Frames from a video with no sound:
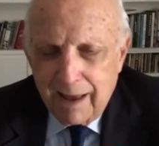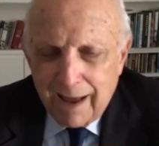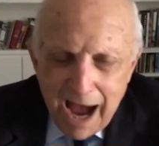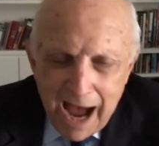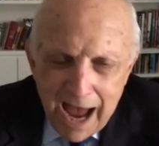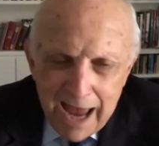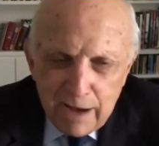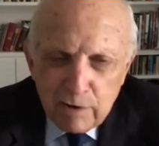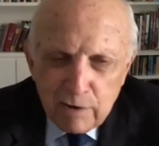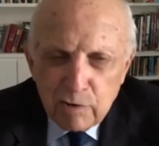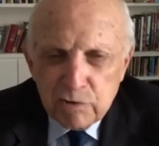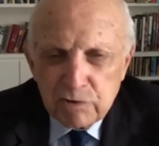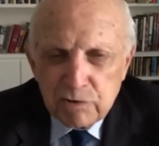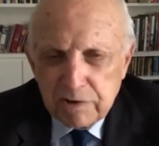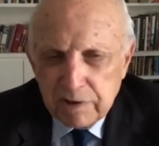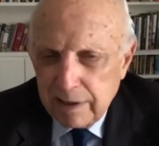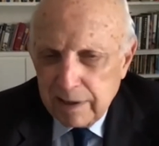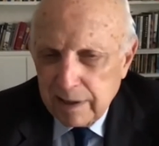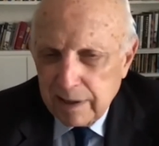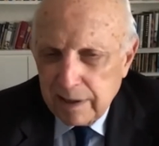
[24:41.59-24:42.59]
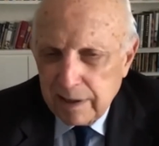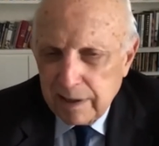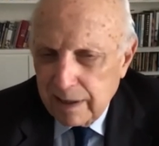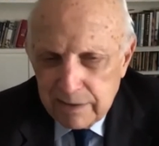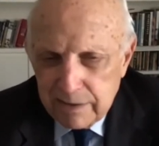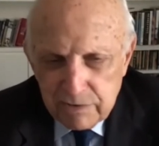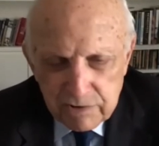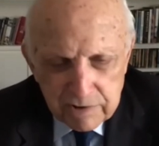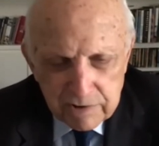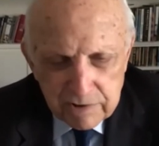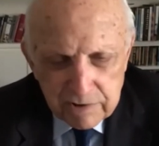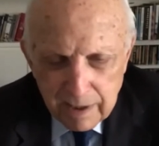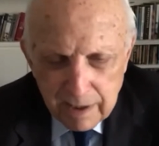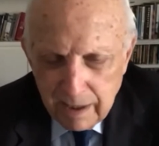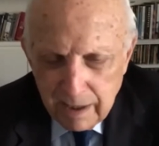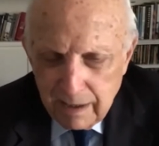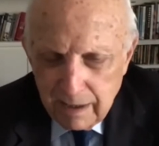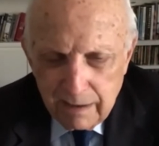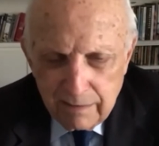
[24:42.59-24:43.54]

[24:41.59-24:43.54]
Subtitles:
I hosted a lunch